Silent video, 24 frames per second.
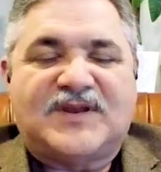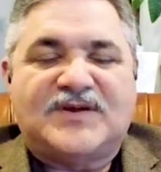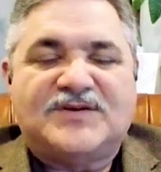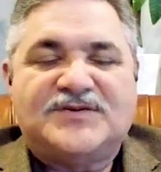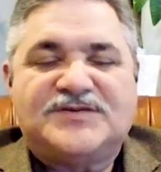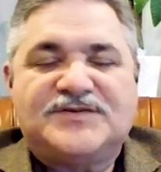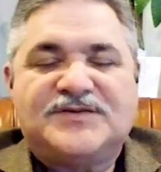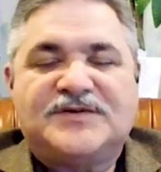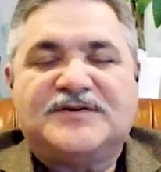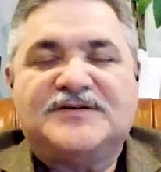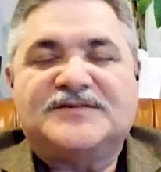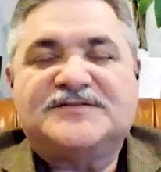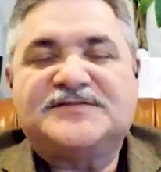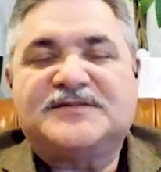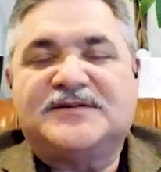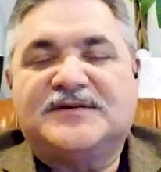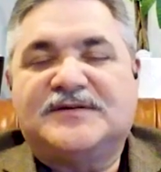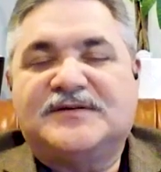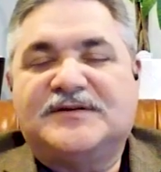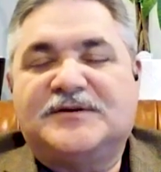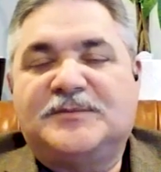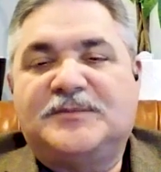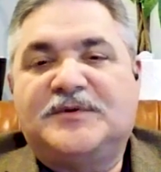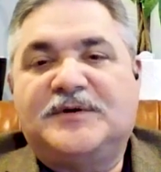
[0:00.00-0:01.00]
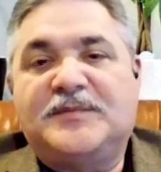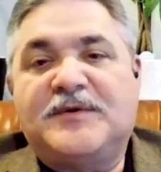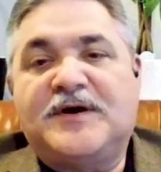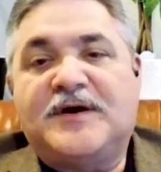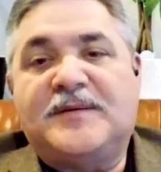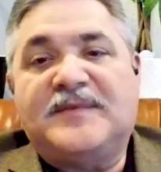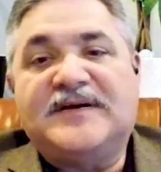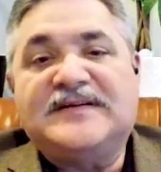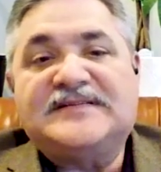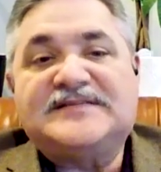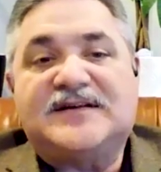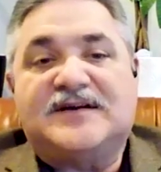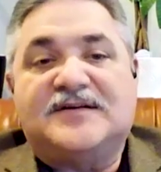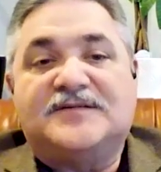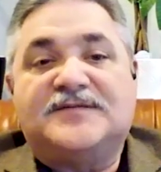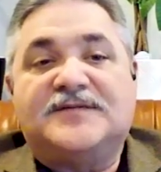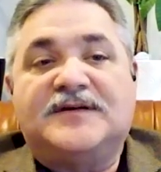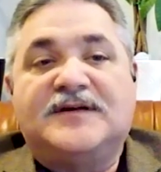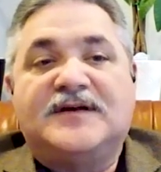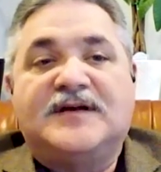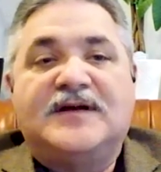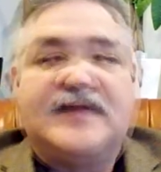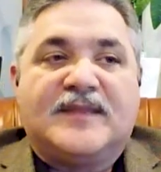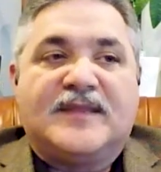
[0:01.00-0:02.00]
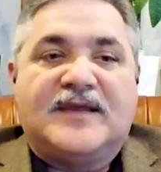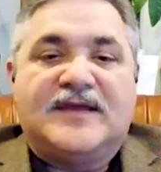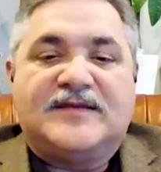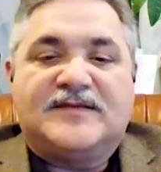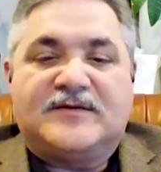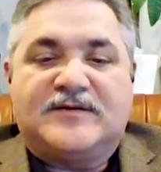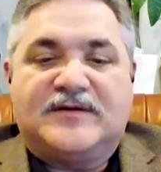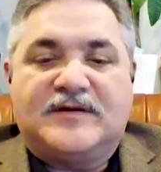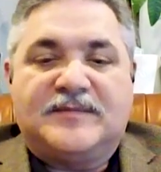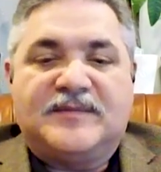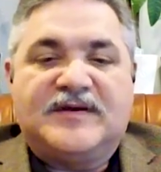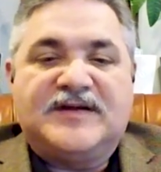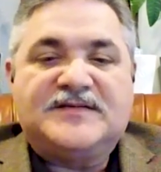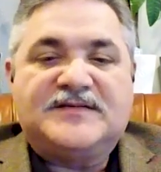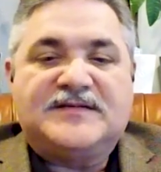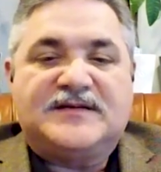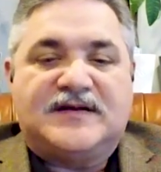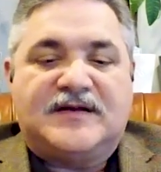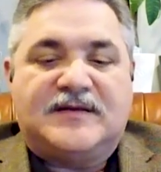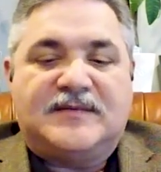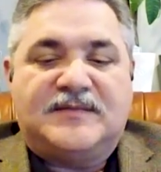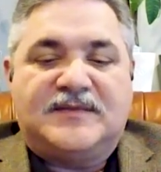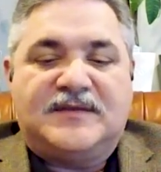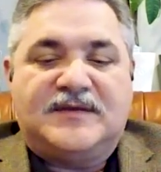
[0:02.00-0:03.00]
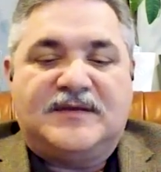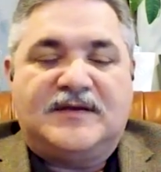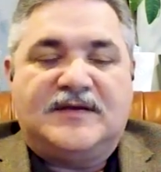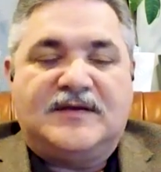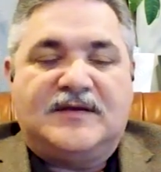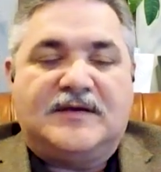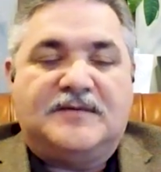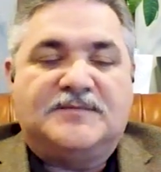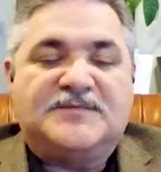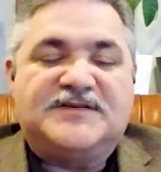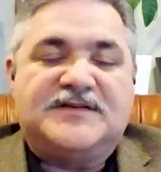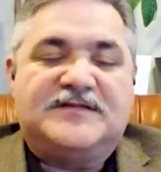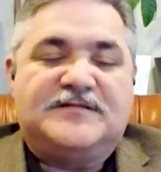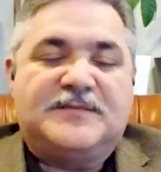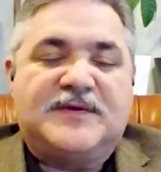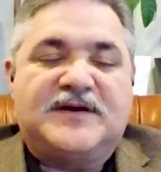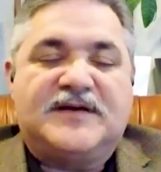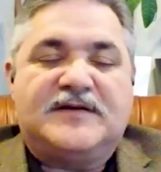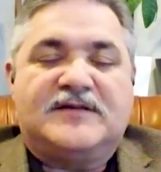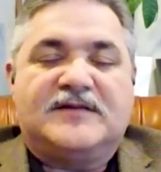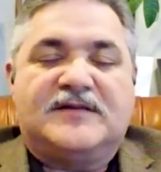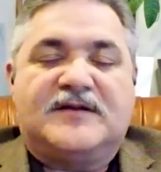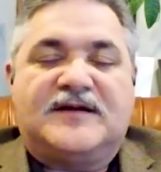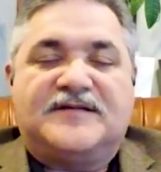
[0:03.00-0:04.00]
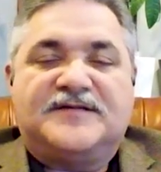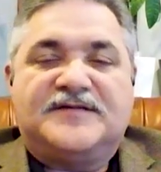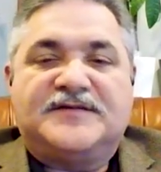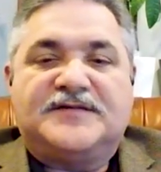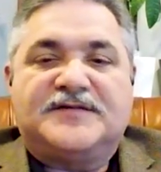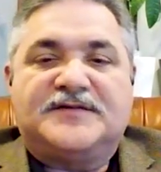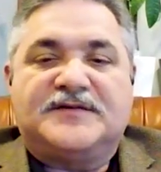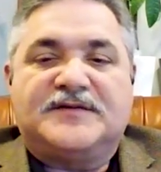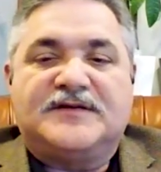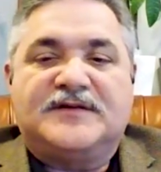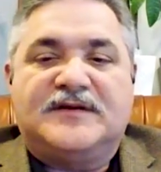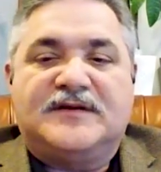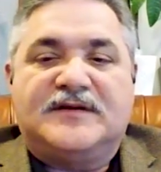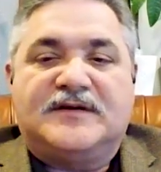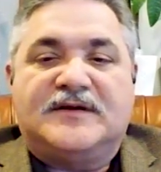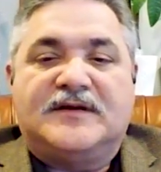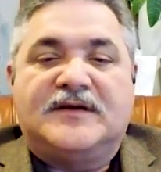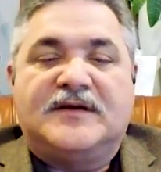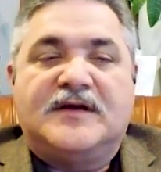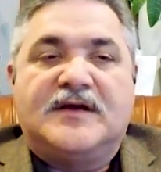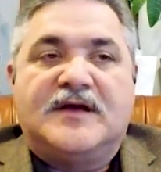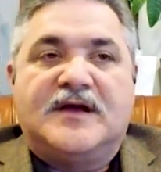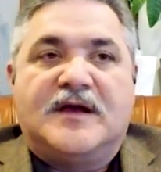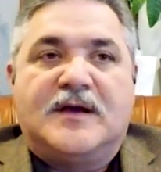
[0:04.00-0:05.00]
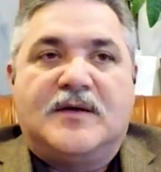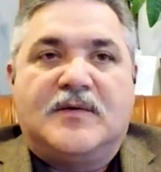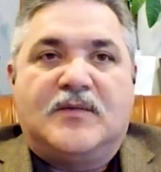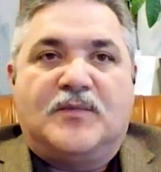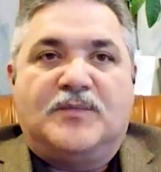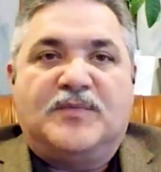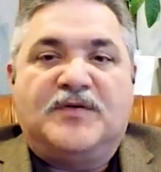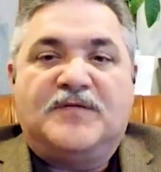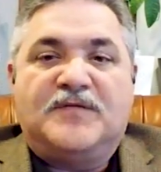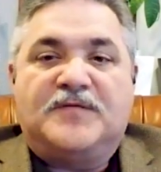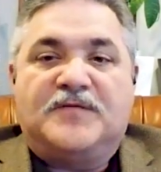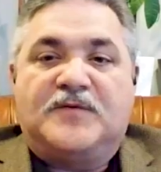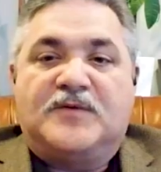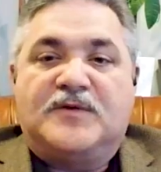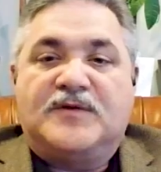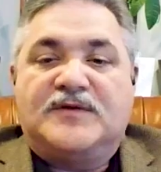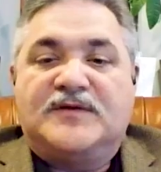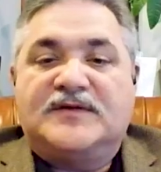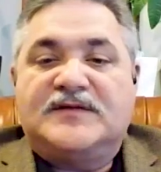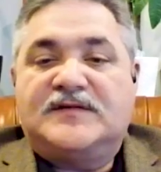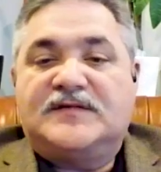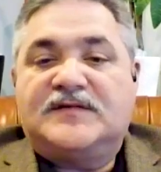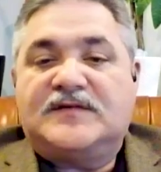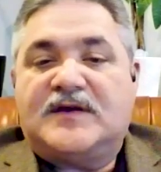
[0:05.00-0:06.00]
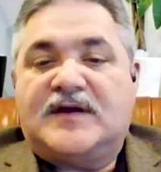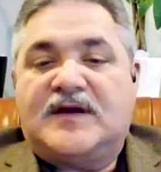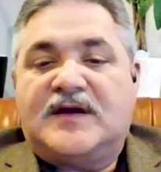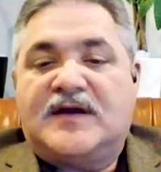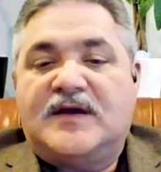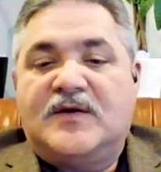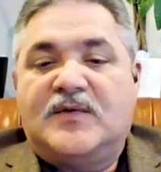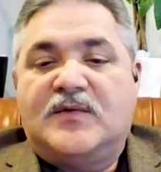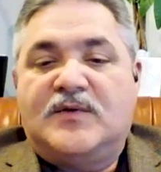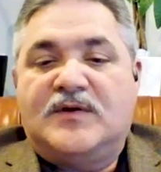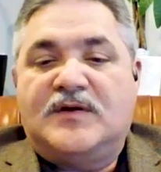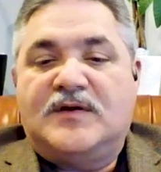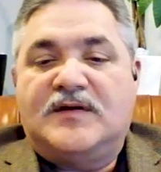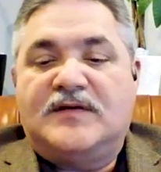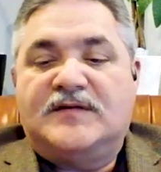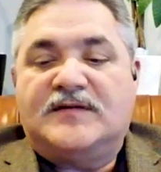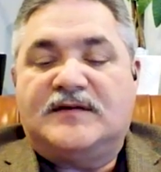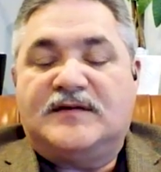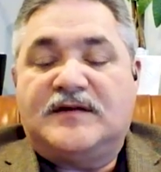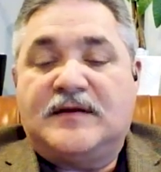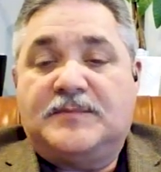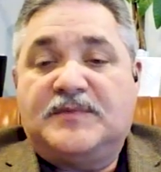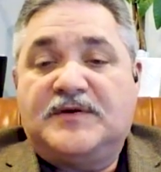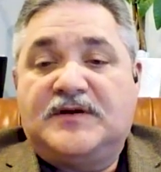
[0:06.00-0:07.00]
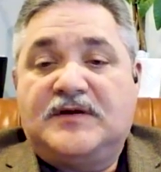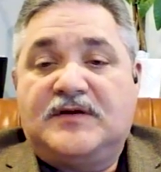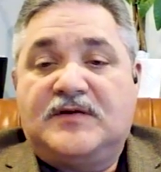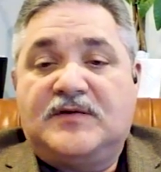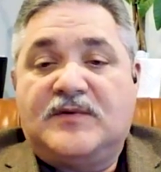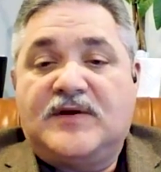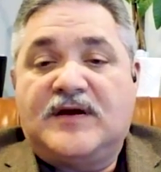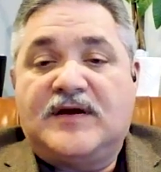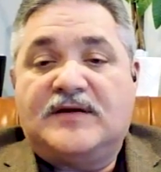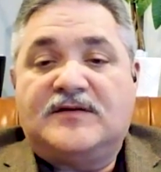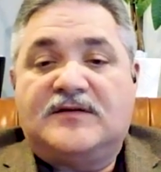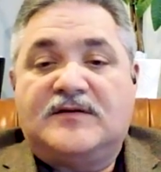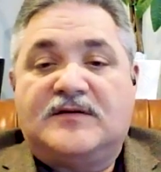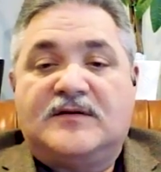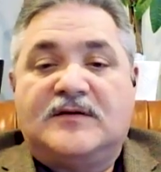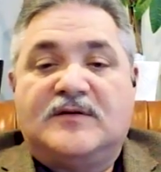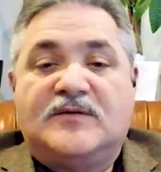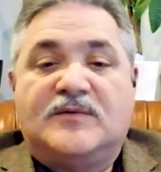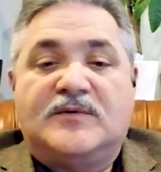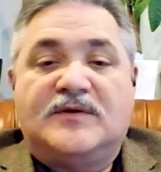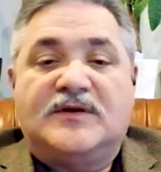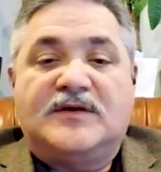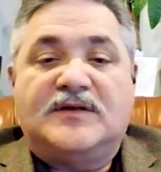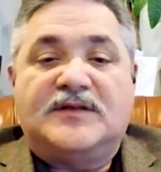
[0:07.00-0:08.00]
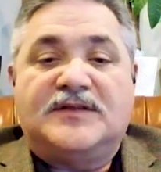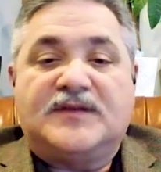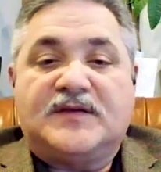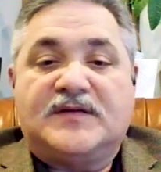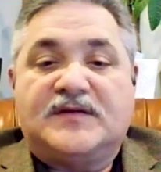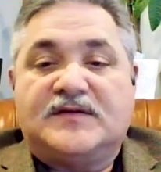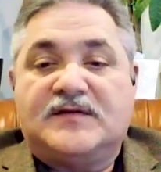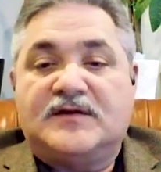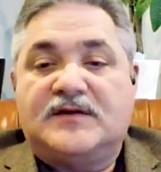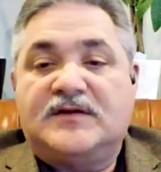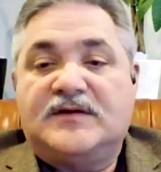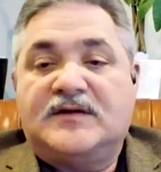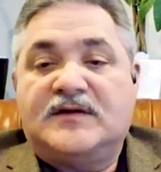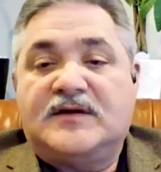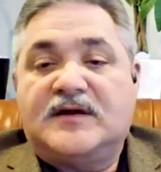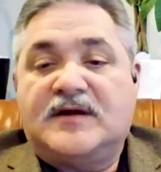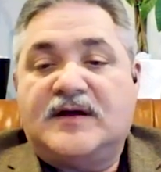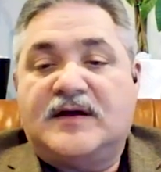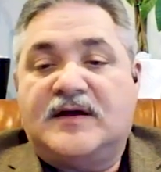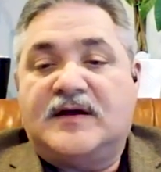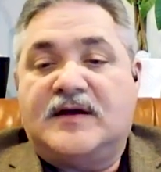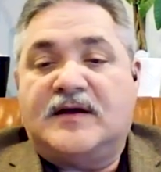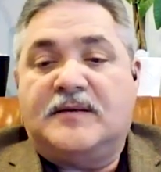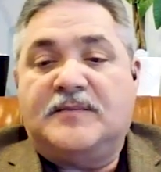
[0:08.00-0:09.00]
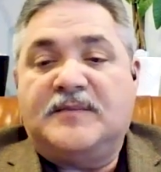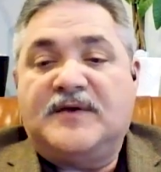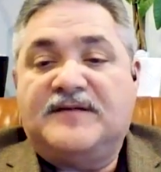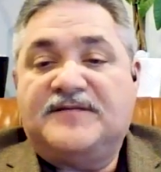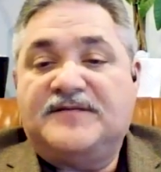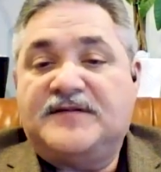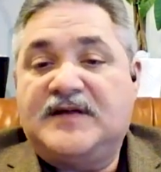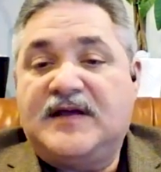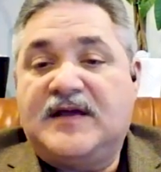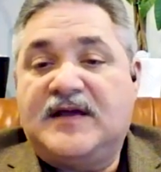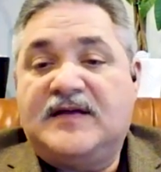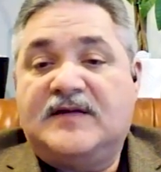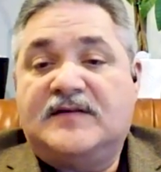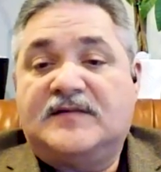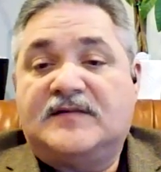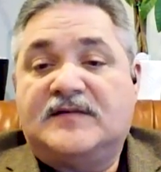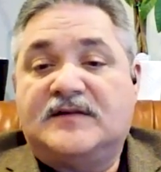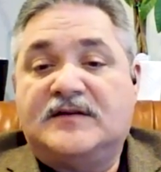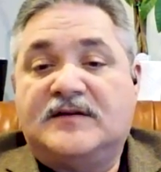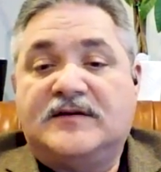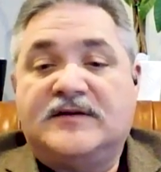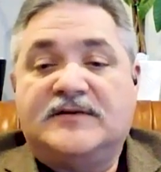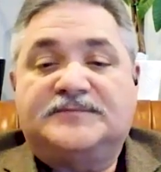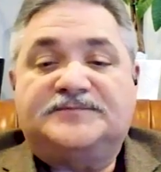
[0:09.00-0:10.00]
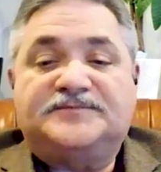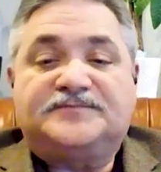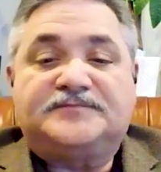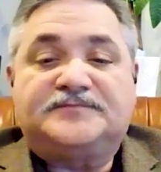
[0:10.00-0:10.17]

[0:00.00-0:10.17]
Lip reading: Sure. So a little bit about myself. As I already mentioned, I'm the Chief Medical Officer here. Before this, I was a Deputy Director with Cedar, FDA at Cedar.